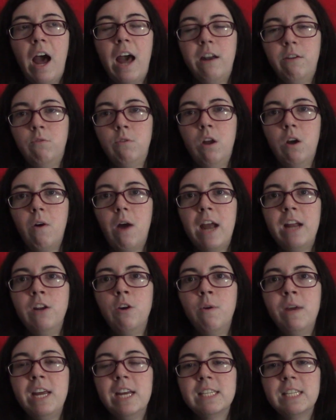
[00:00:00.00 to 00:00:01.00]
I don't know. I
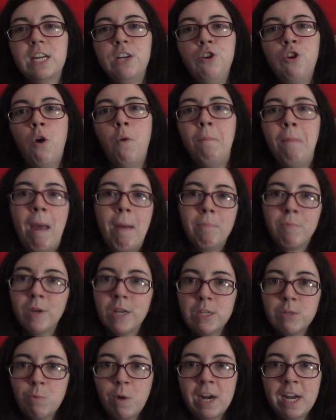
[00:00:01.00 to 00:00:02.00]
know he has like no
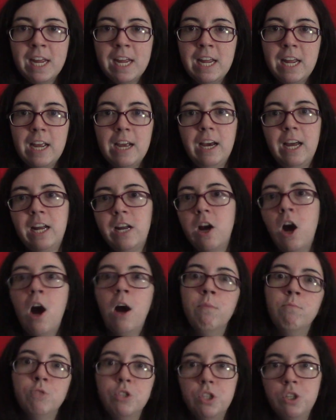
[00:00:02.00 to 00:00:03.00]
memories when he like
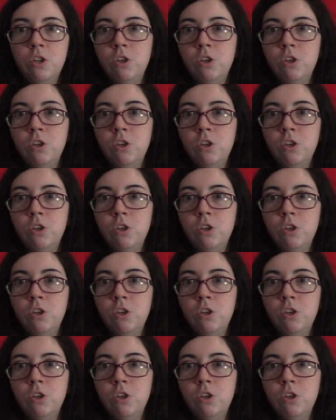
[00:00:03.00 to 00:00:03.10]
comes